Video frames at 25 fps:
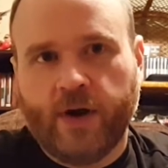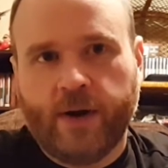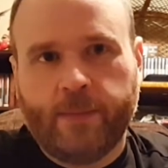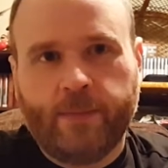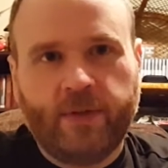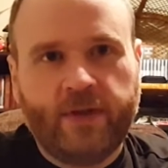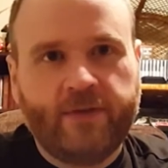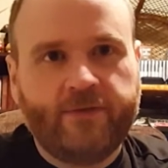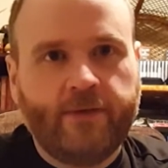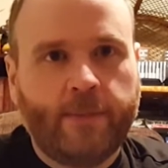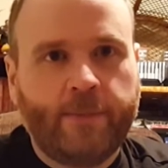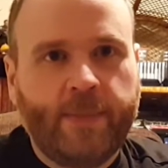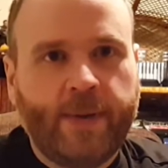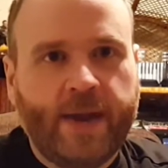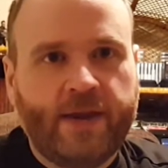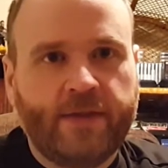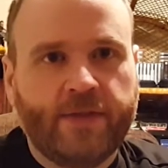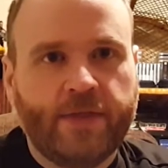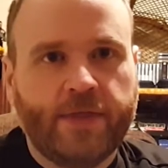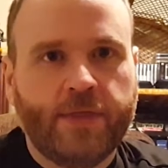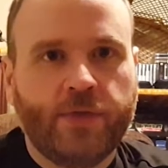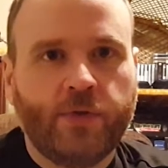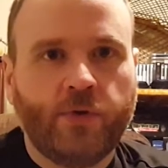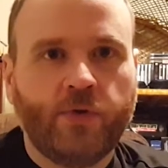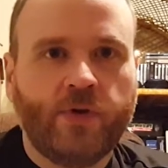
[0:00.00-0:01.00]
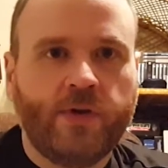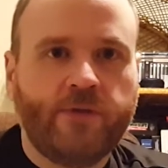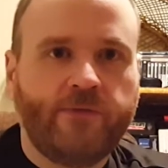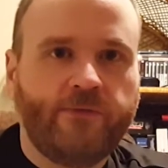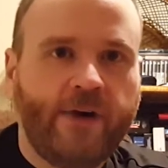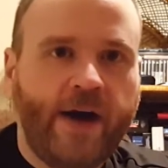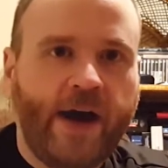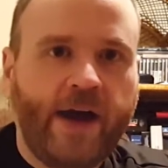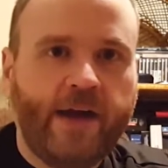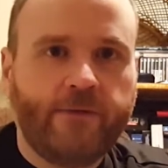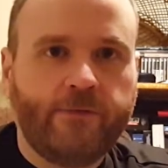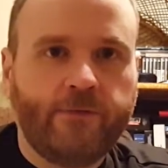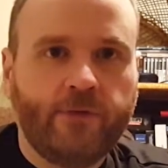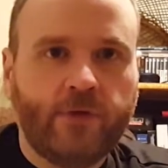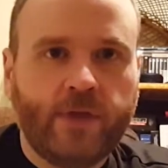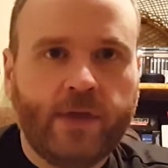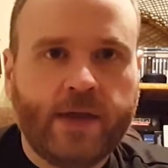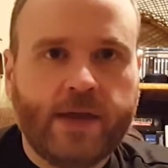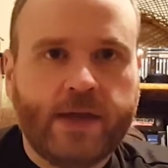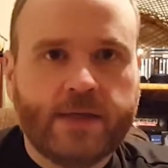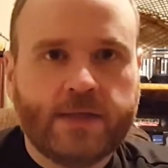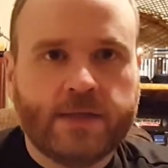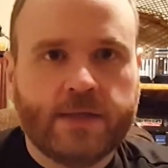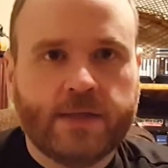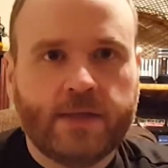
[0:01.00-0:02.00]
I believe I paid $35 for
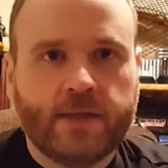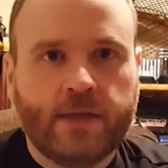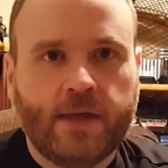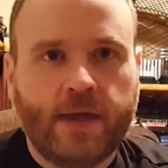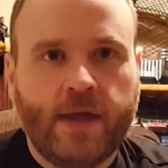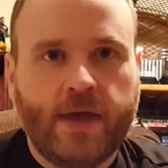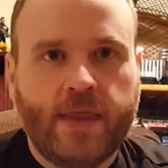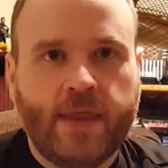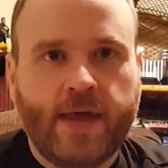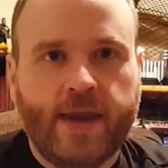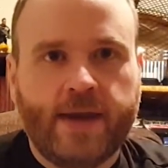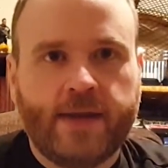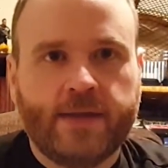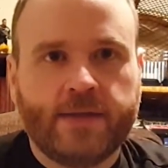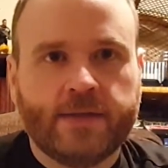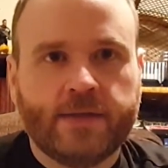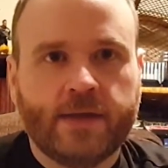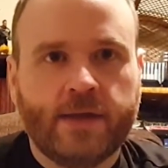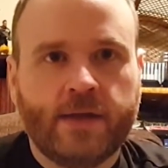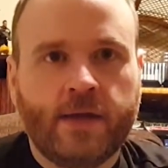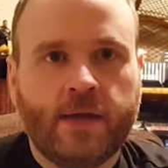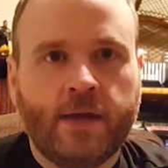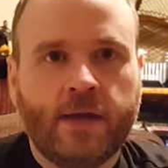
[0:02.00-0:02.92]
this, and that is